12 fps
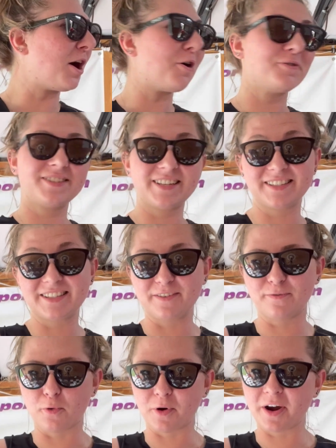
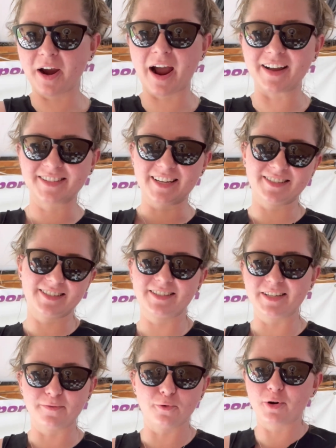64. I say
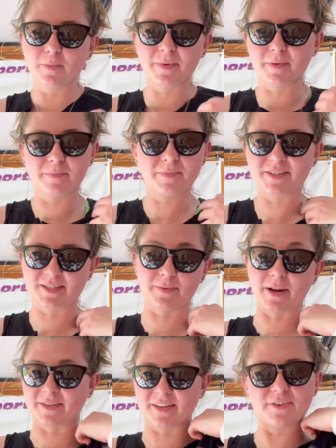64 because
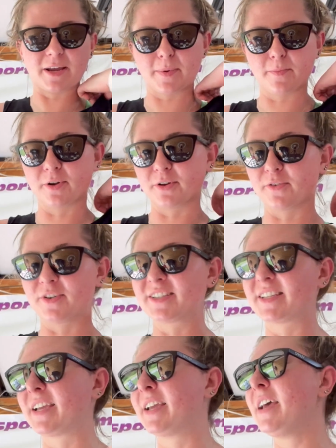sometimes I forget people don't know
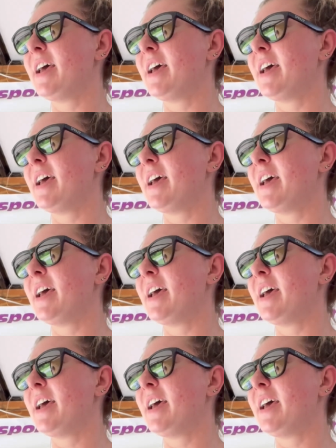racing.